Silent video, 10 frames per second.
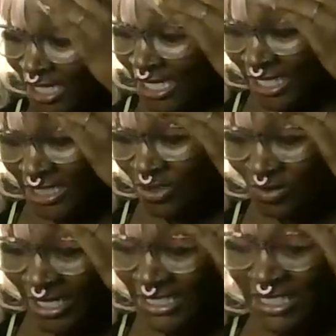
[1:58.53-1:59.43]

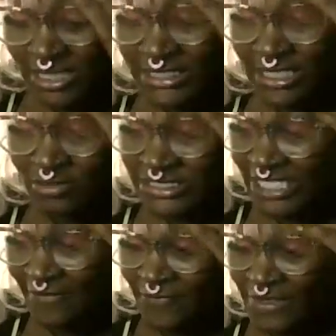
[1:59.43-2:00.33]
Anyway, so
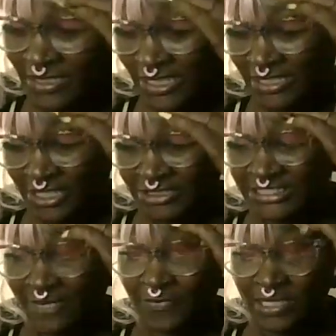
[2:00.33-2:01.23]
definitely, there's
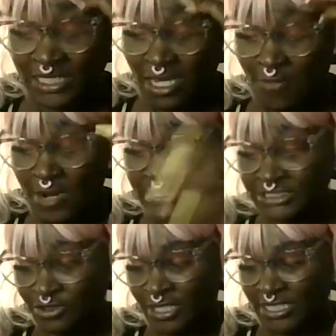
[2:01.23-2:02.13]
definitely a
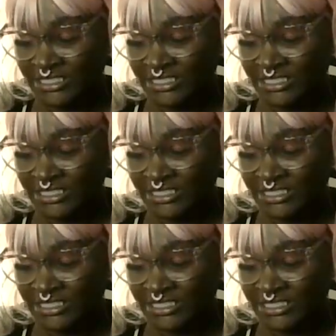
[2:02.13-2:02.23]
monster in